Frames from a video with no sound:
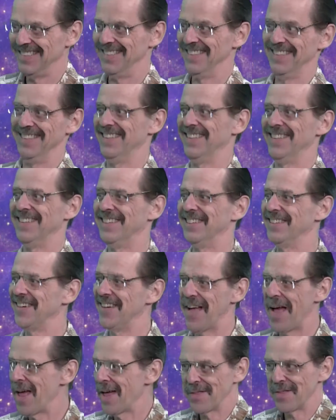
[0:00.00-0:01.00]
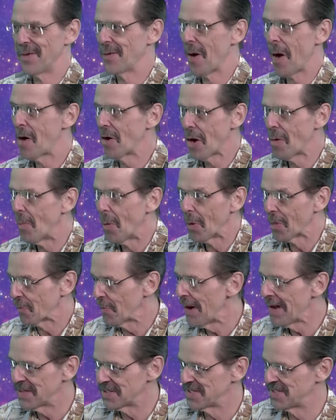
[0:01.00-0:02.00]
and there are no more
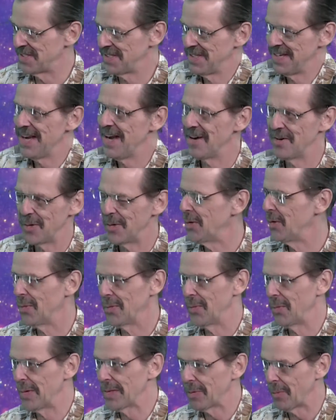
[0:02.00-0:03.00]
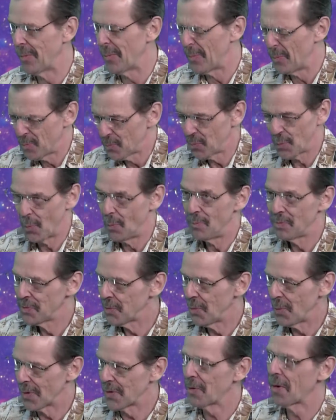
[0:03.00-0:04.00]
threats, yeah,
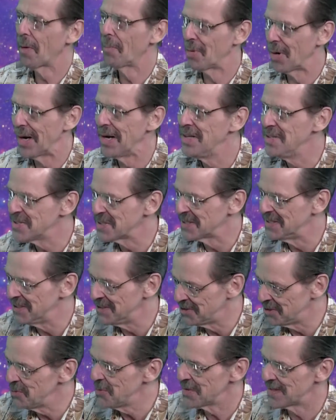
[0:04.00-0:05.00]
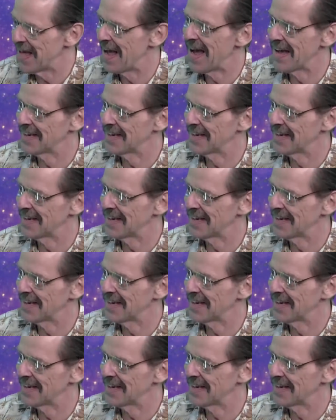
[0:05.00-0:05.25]
what are our brains going to do with that?